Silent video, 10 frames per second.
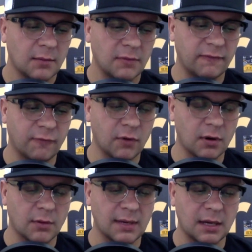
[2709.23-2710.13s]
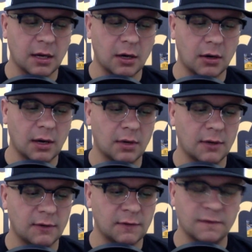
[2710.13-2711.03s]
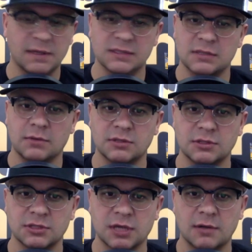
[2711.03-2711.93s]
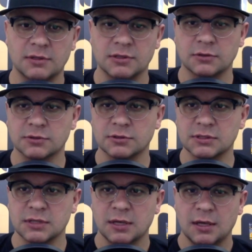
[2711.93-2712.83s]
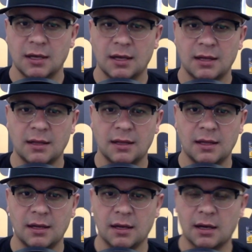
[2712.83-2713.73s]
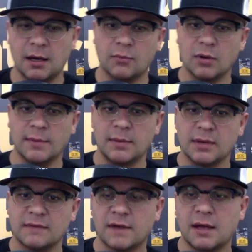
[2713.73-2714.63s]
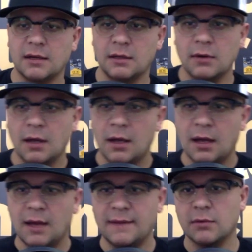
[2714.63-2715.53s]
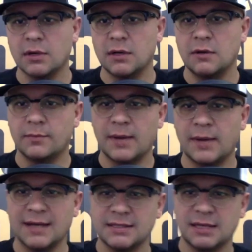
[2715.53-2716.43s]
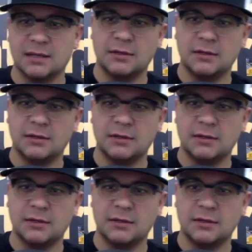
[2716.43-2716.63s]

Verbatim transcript: Before yeah. we go, I want to do two things. I want you to shout out your socials and then um where people can find you, and then we're yeah. gonna pod deck.